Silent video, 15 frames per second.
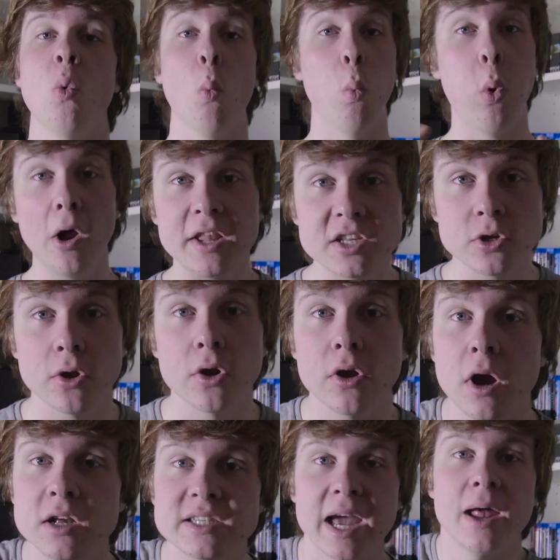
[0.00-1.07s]
What is going on,
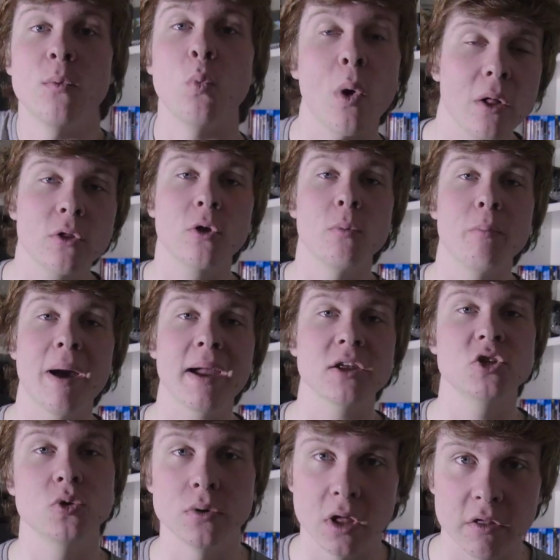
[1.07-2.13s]
guys, and welcome back
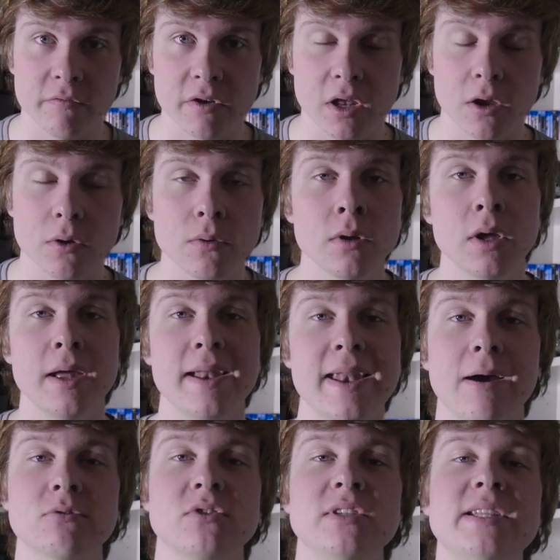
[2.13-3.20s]
to another video.
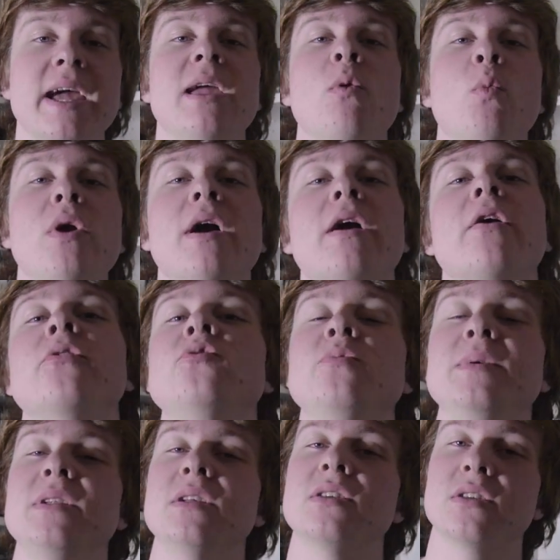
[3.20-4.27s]
Now today we are going to be
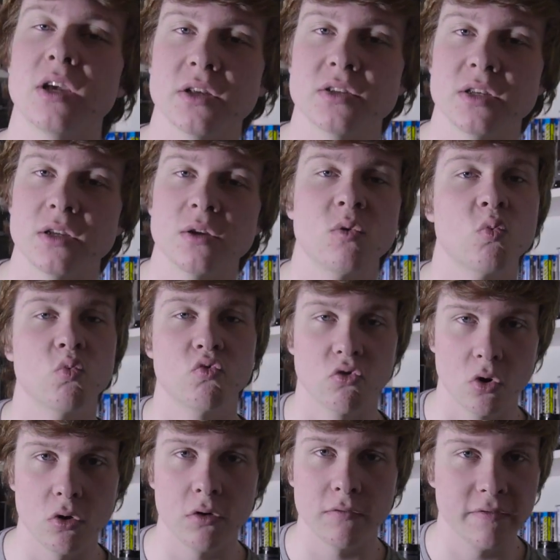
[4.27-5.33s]
discussing raw